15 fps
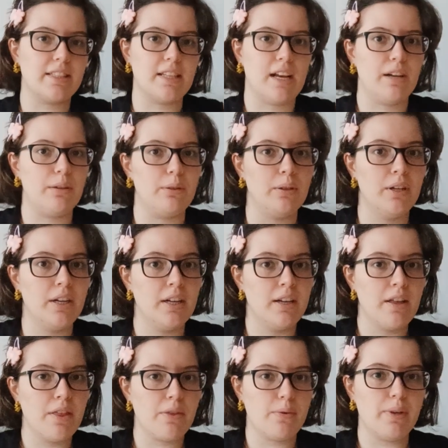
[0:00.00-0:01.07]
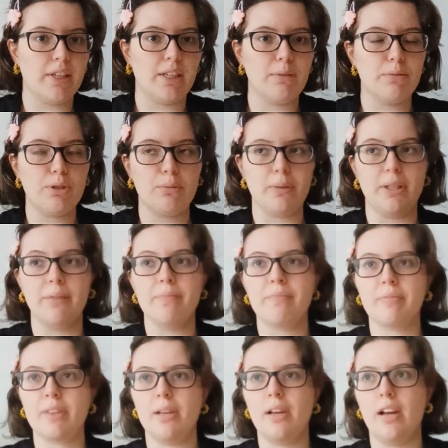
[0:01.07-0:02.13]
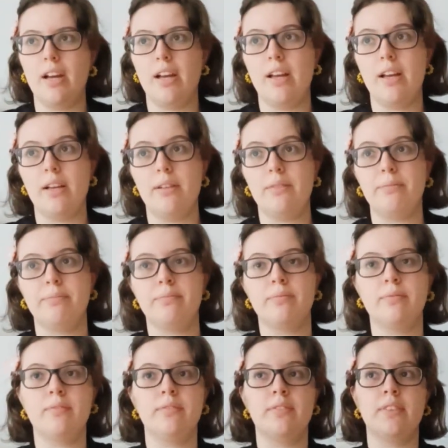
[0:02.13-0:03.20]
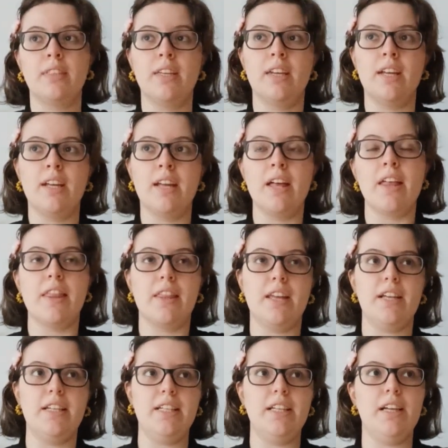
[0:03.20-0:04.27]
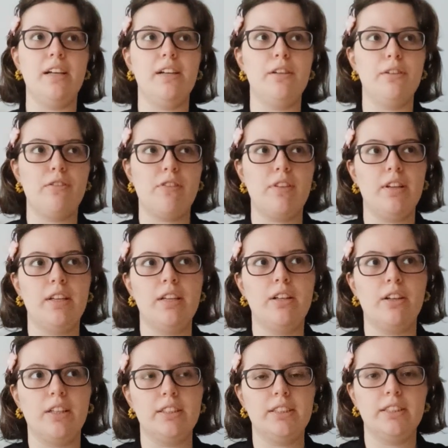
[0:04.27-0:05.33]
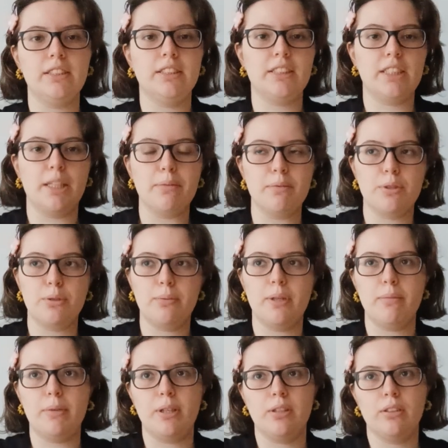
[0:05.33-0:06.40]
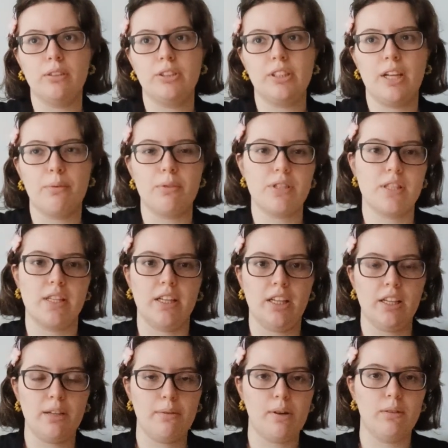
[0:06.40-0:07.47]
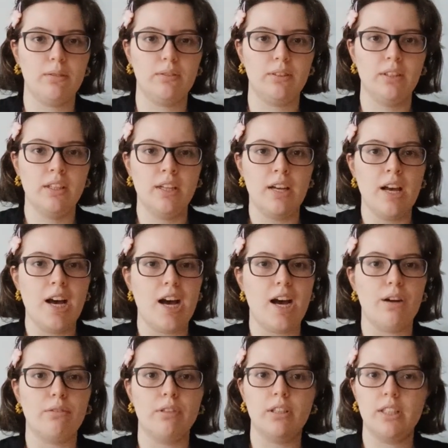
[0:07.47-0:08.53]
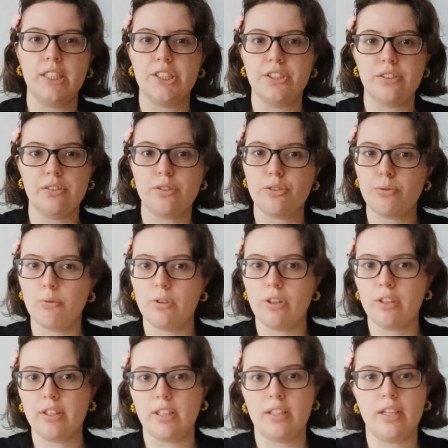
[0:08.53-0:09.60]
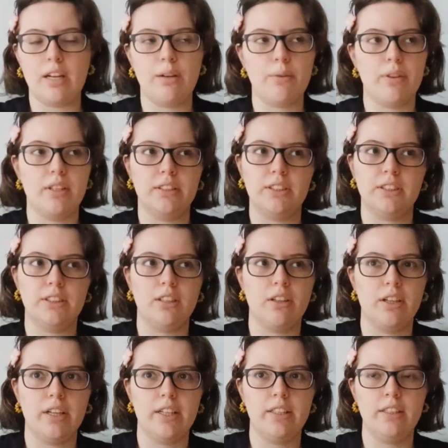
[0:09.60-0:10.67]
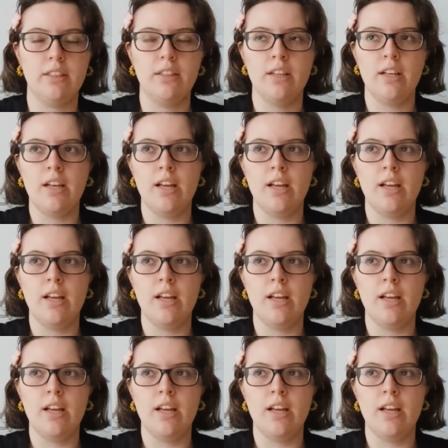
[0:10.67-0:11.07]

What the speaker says: that's how 3 came to be. The idea of the goddesses came to be because I was thinking about how religions work and how they start,